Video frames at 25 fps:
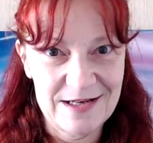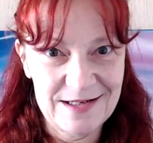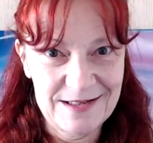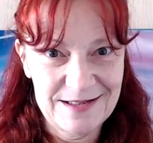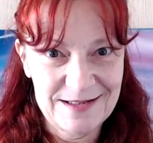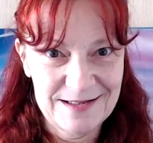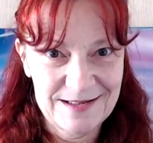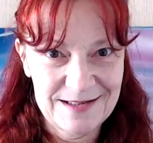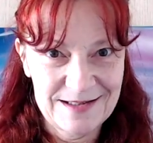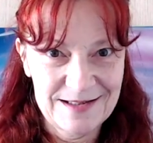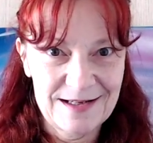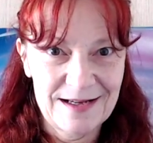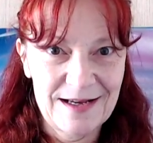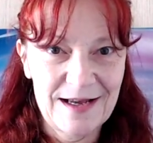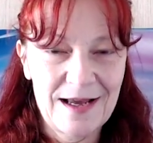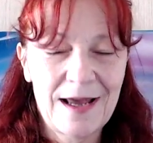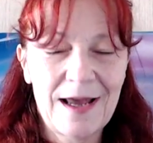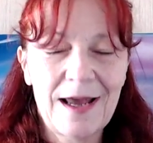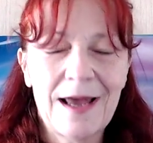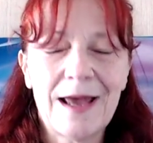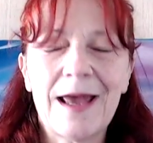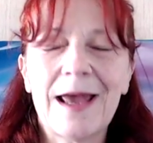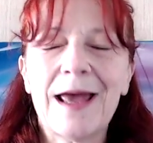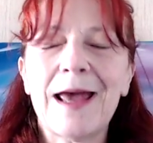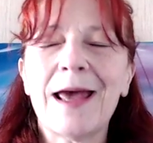this,
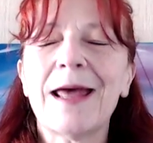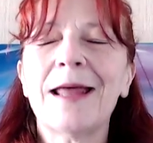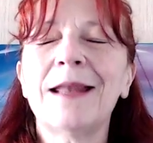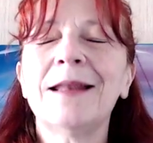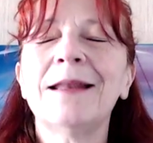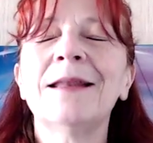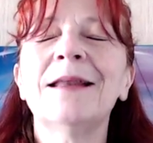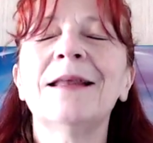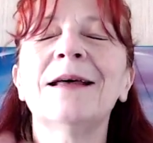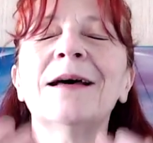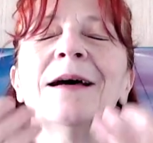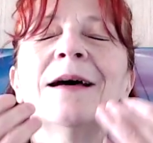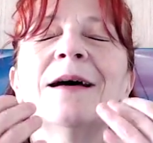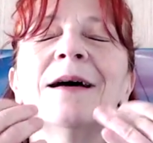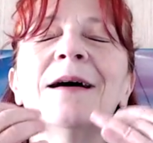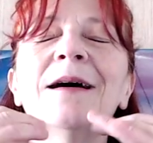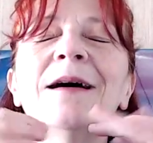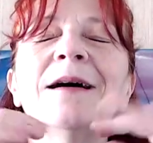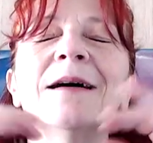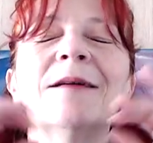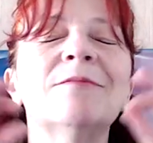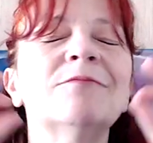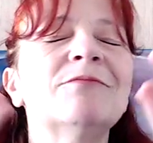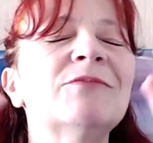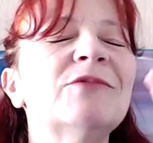and
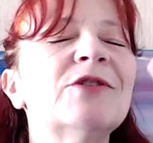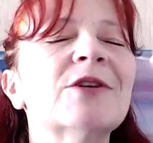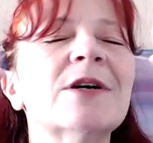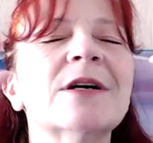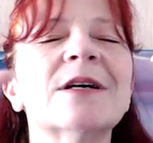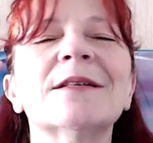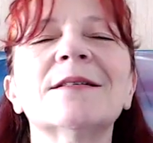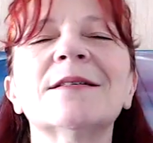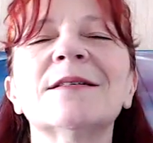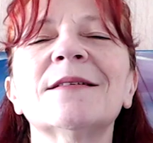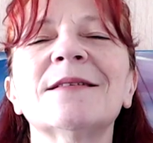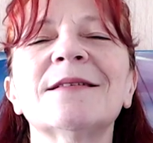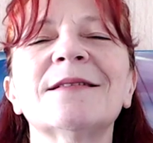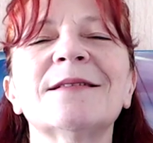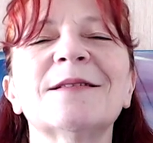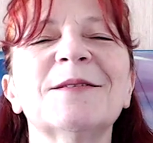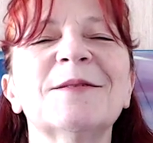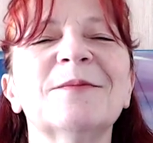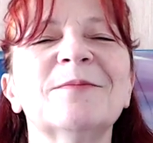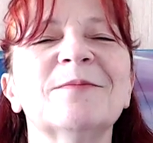just